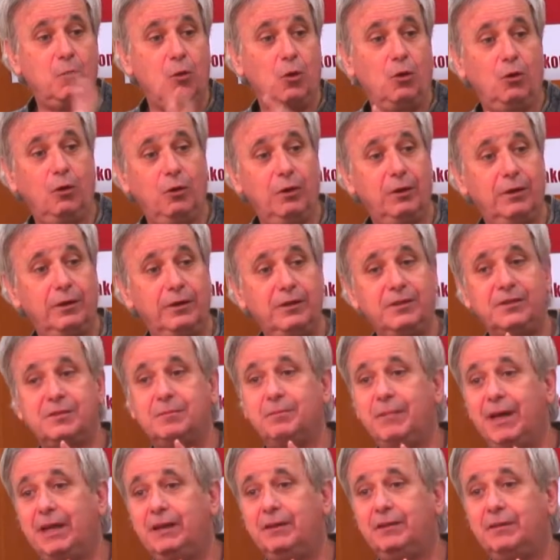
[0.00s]
wall is
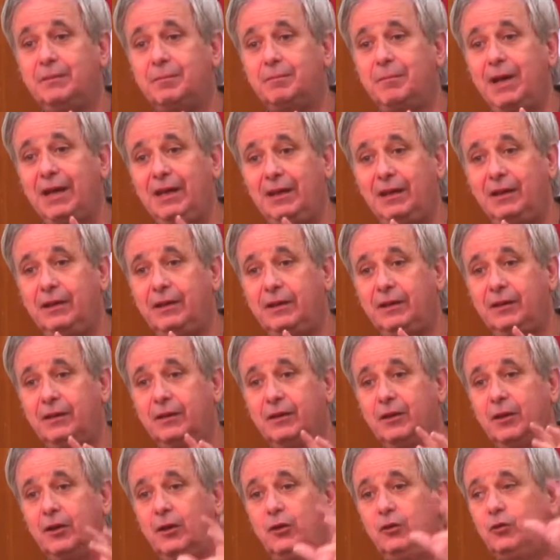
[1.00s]
meant mainly
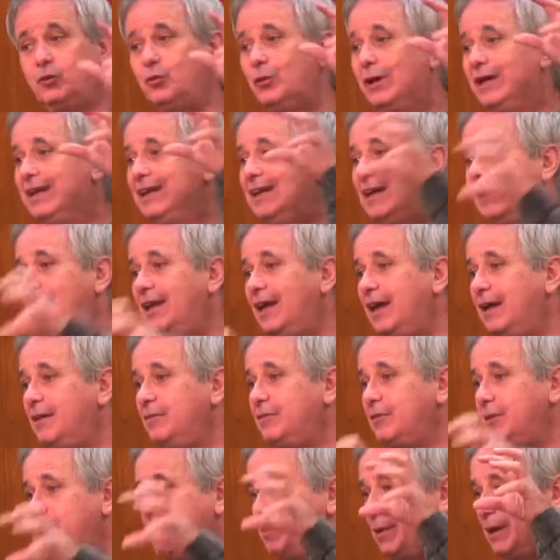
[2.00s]
to
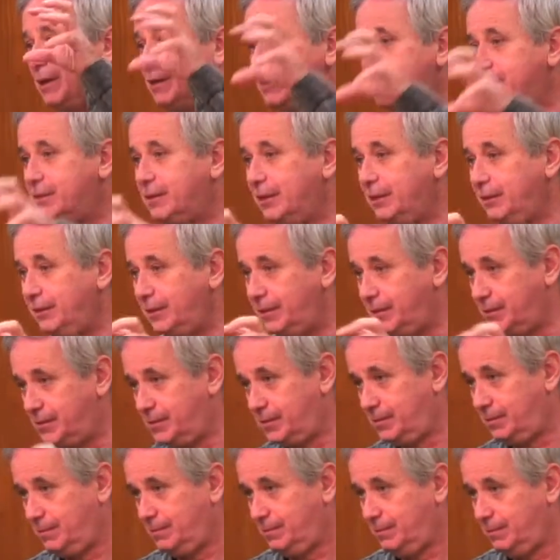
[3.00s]
enclave the
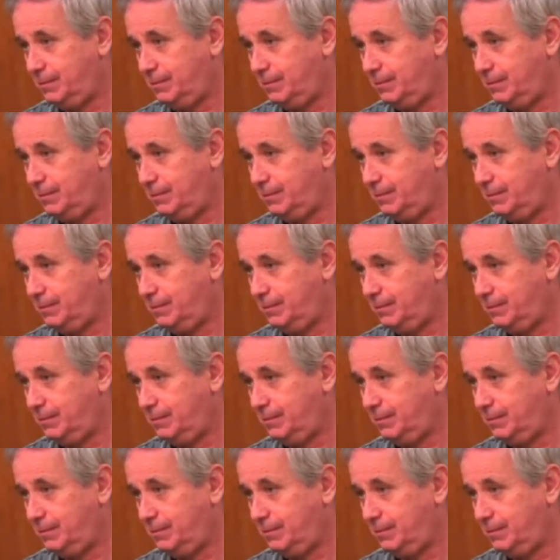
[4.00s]
Palestinians.